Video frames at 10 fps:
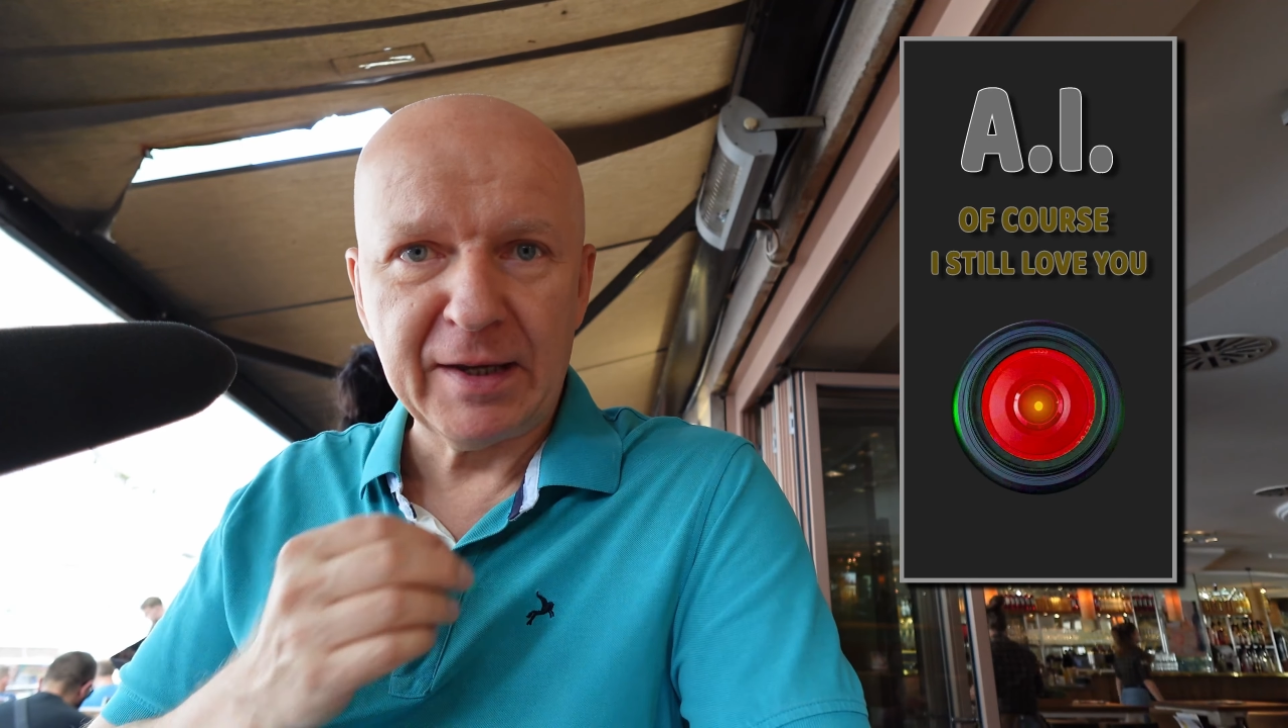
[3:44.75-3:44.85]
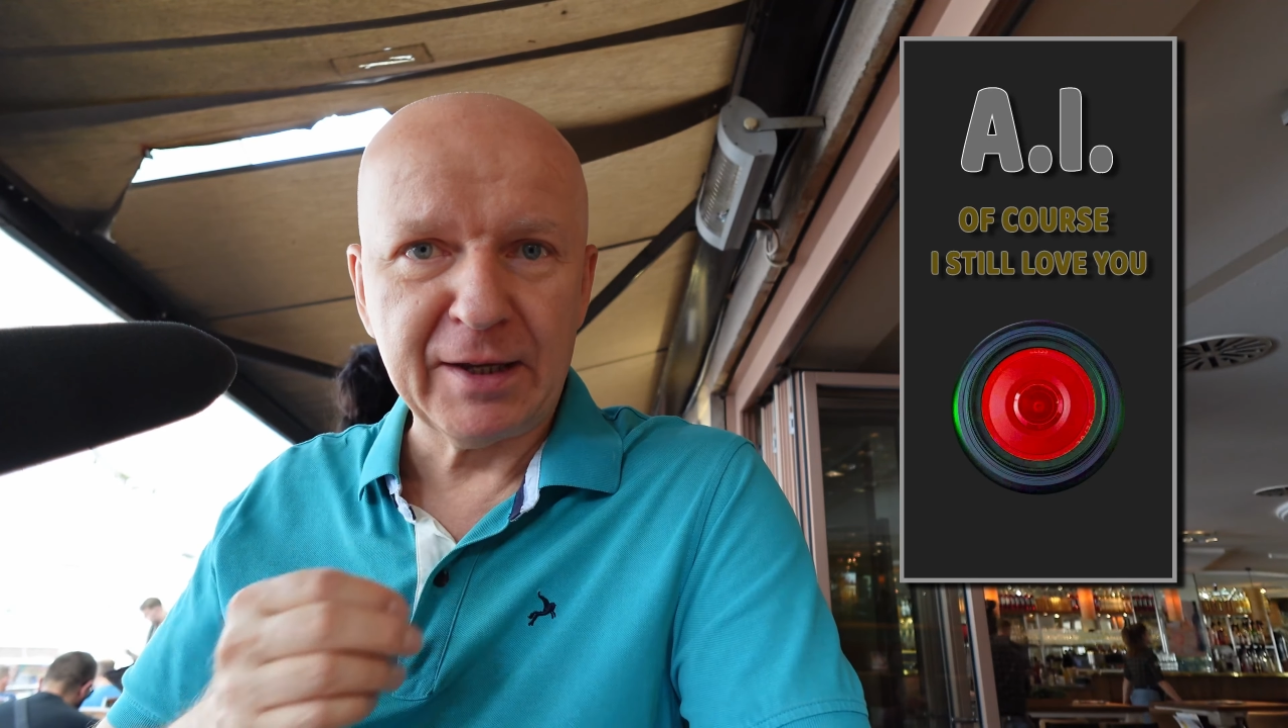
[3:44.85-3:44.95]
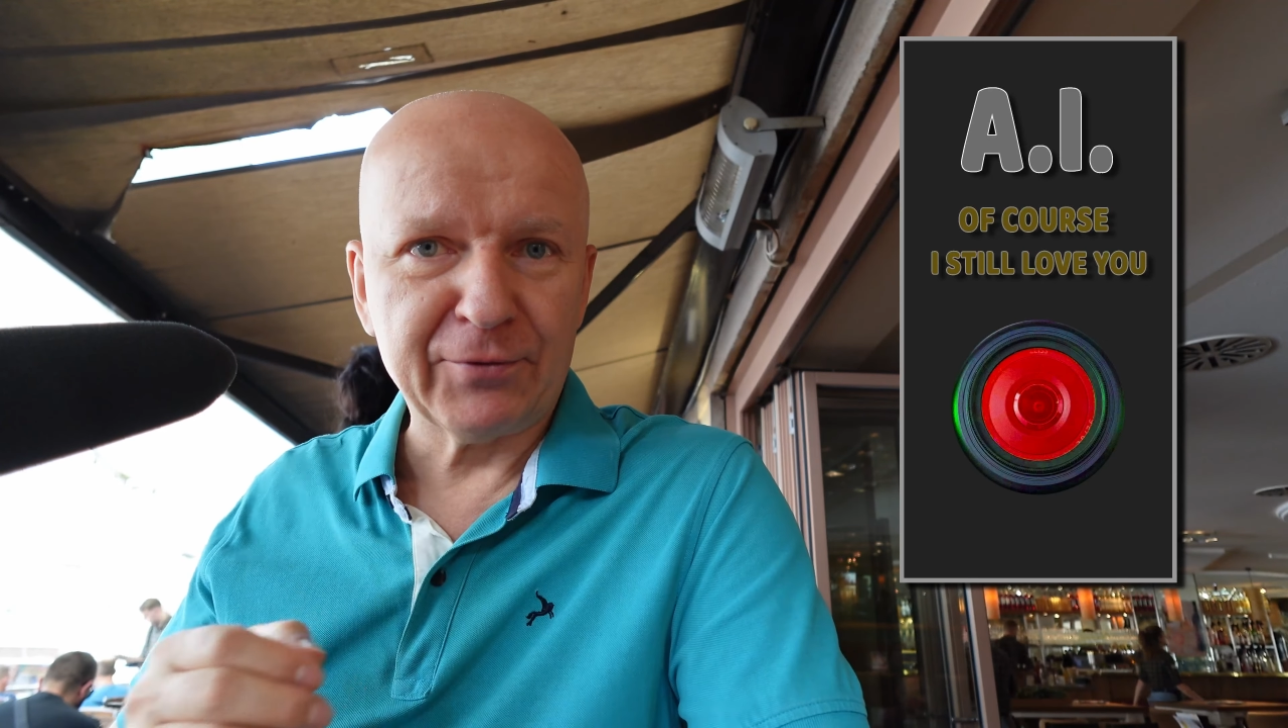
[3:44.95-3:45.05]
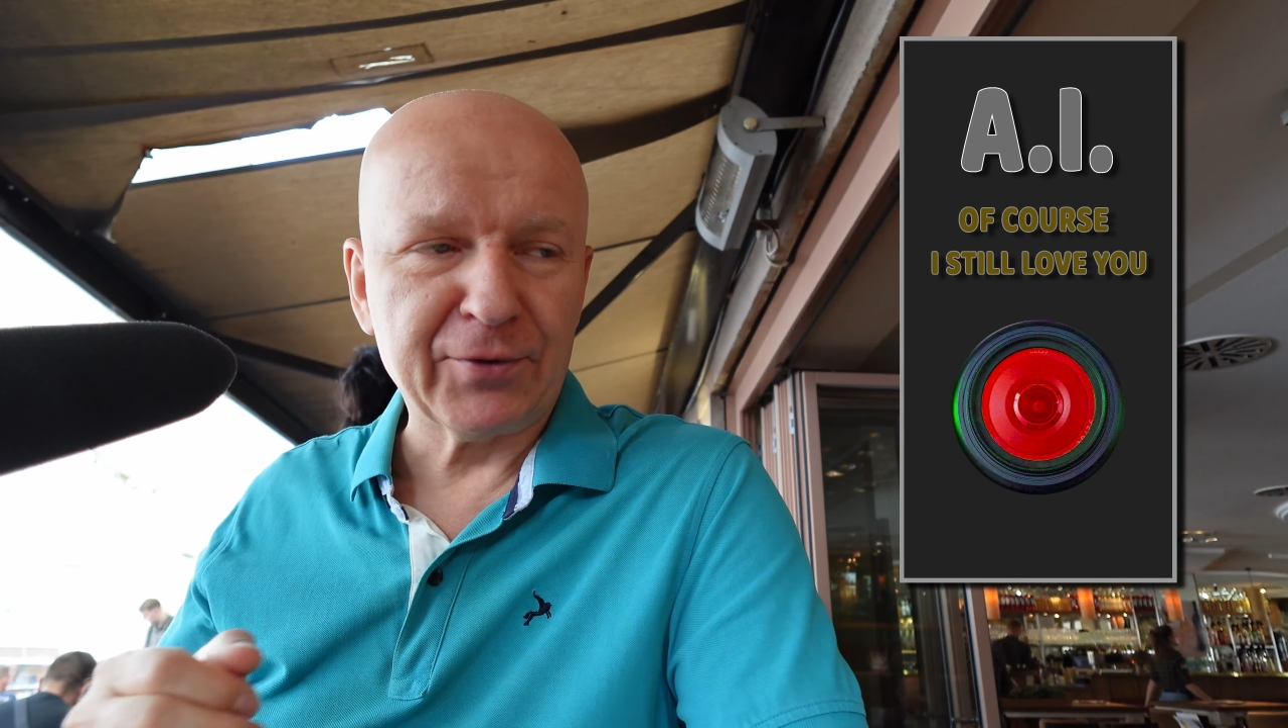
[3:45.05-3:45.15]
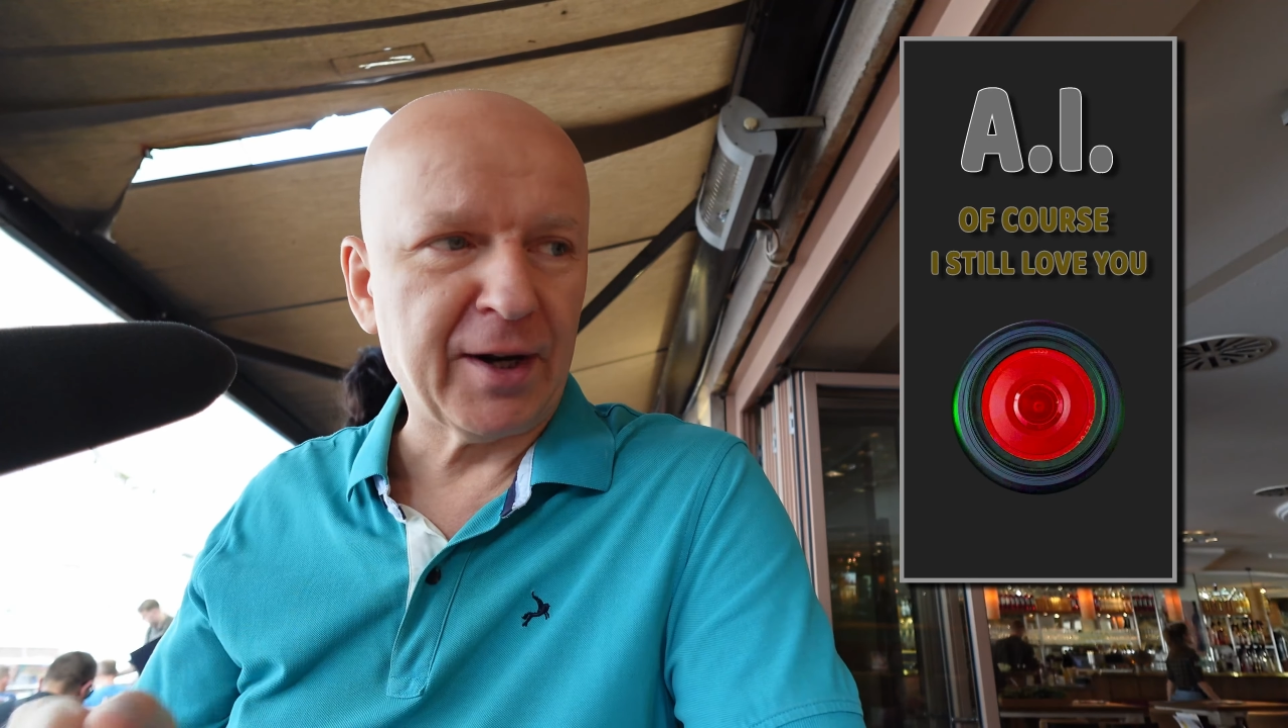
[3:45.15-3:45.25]

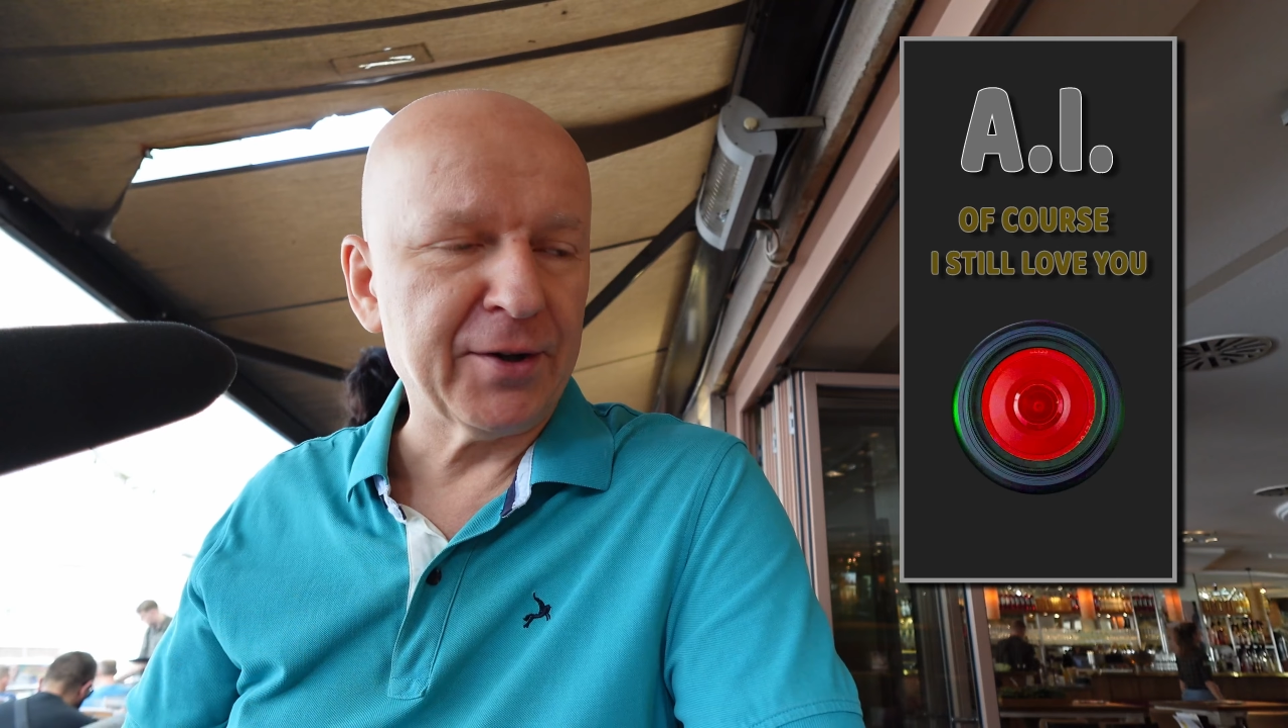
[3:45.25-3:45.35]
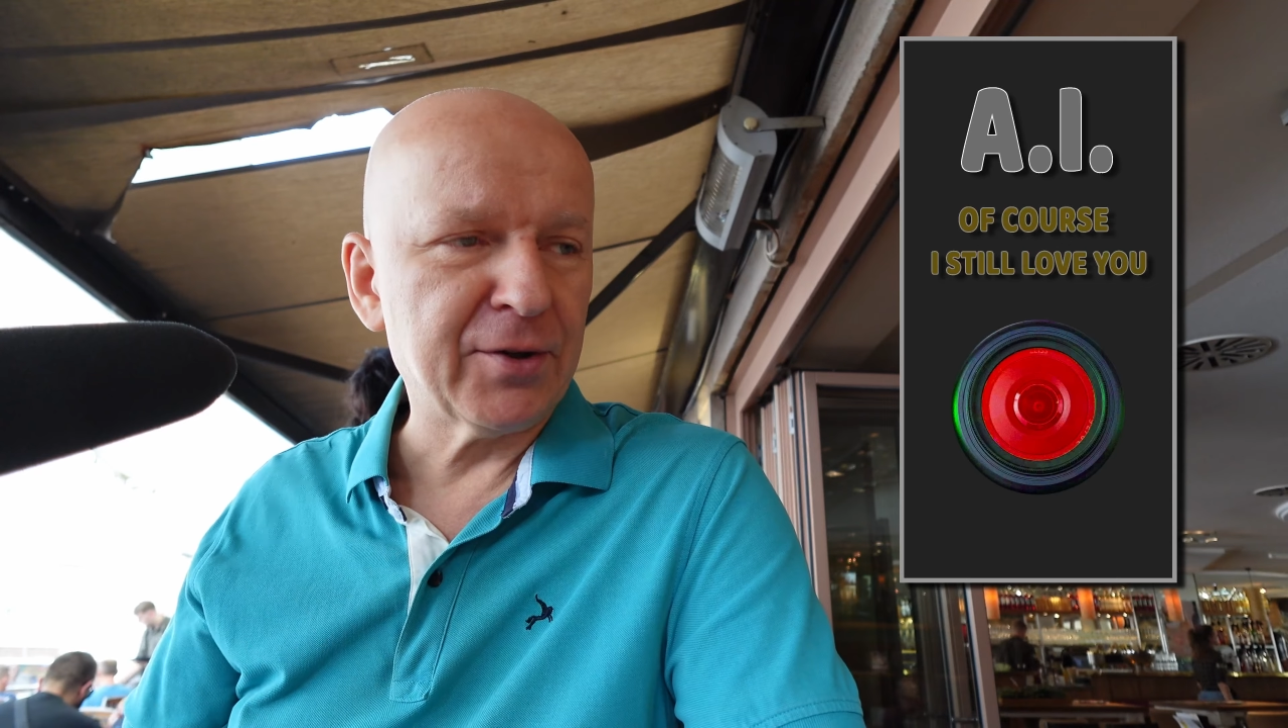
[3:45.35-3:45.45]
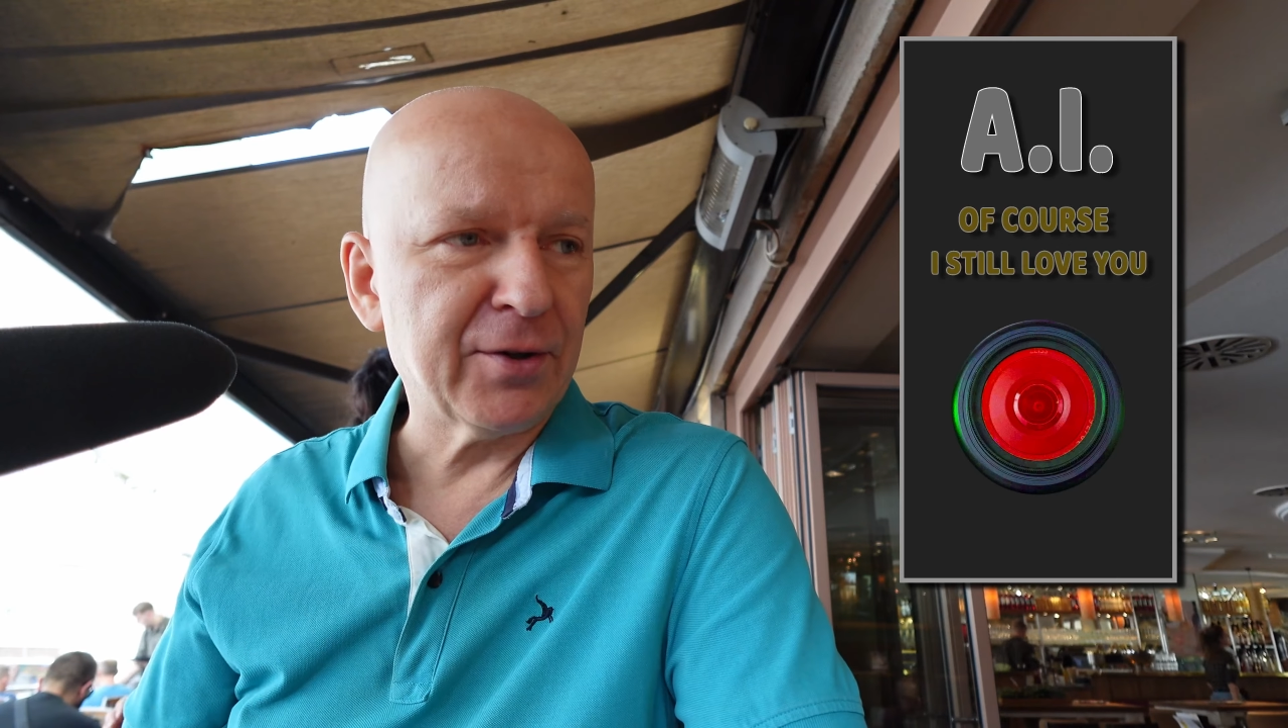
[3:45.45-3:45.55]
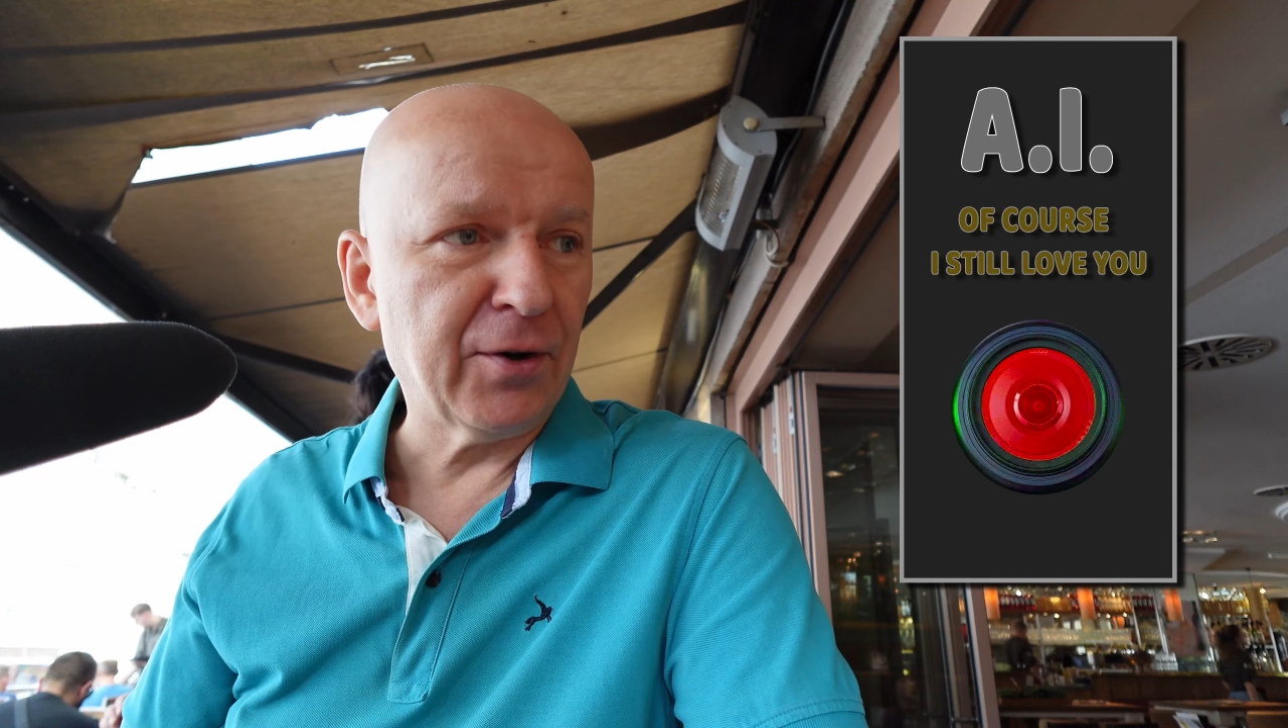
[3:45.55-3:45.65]
in front